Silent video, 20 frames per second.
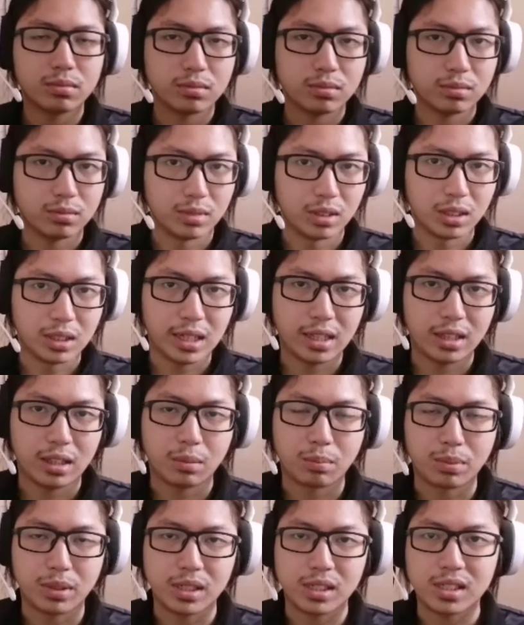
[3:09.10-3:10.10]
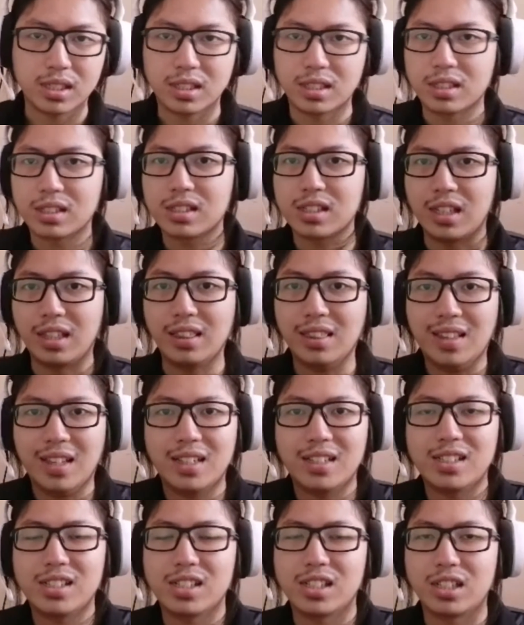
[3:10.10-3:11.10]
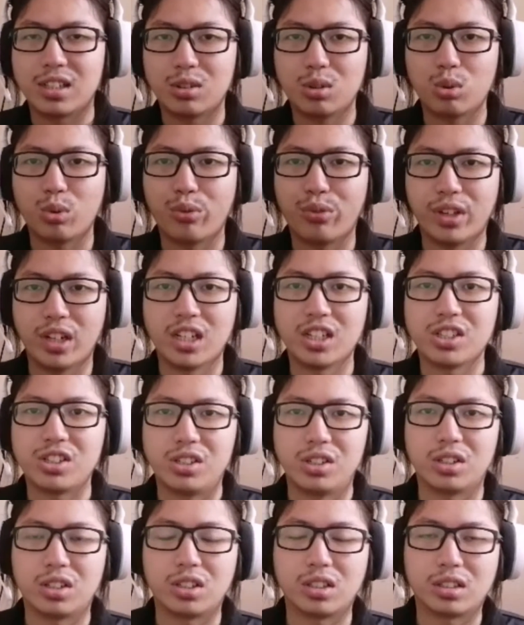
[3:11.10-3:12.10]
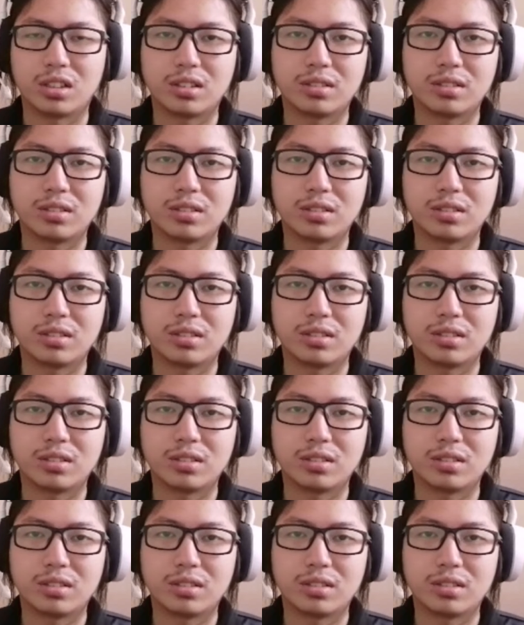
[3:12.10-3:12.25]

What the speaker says: the other person's intention to finish your